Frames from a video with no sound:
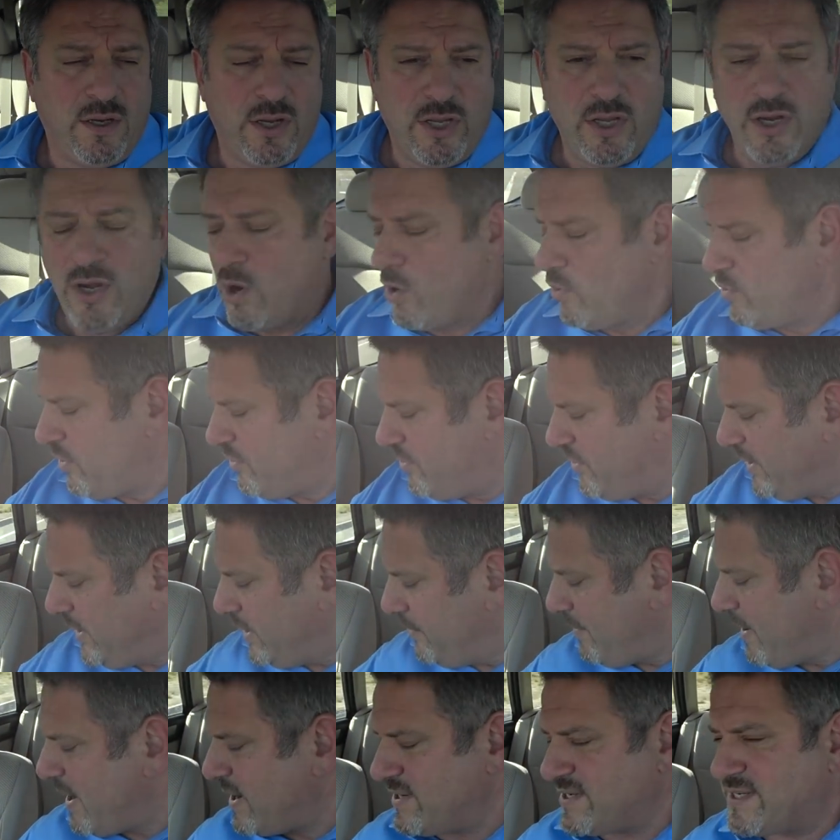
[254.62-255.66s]
You know, the thing
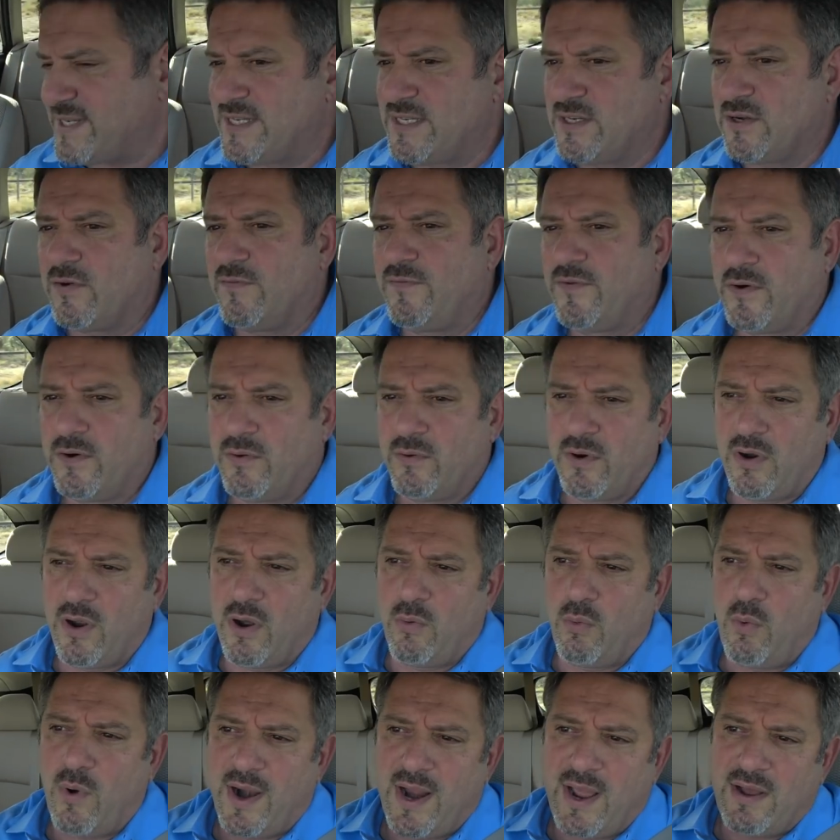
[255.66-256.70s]
about a silver, a
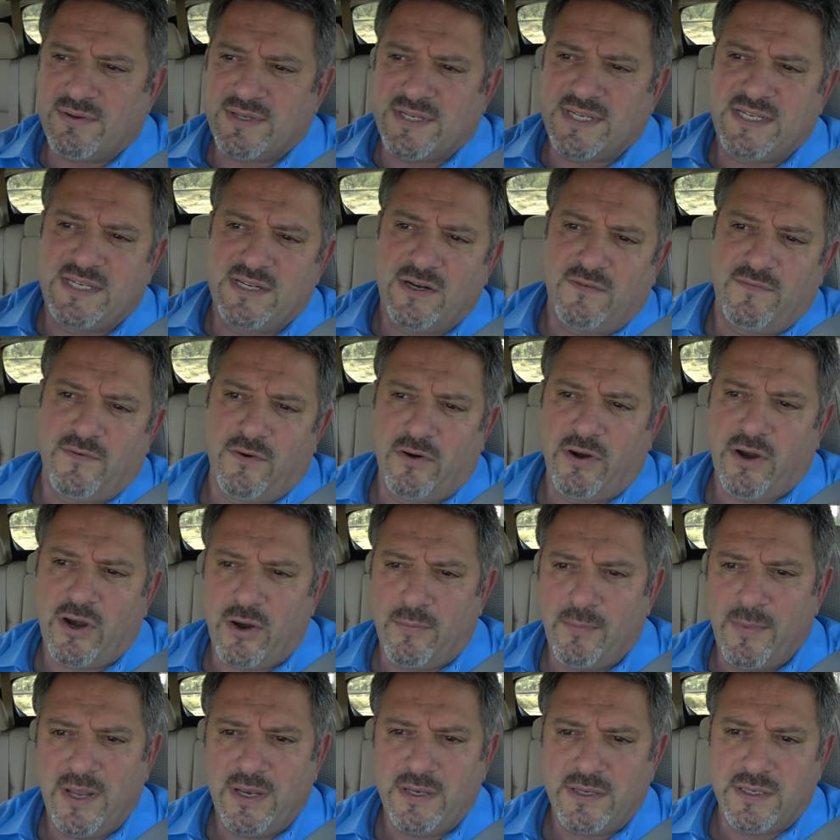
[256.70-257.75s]
one ounce silver
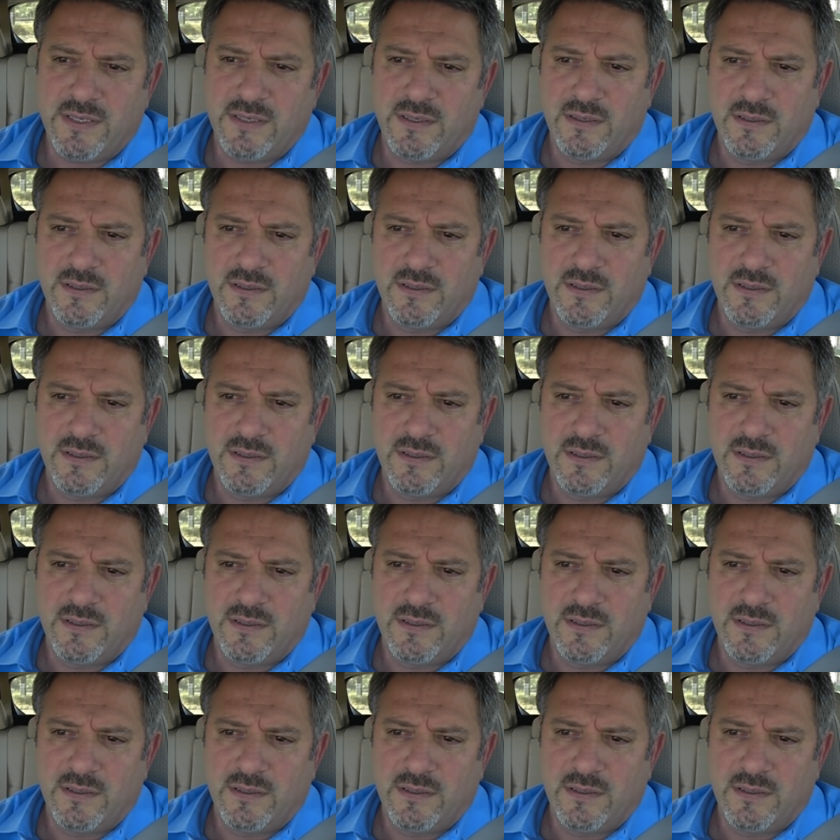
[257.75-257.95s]
increment,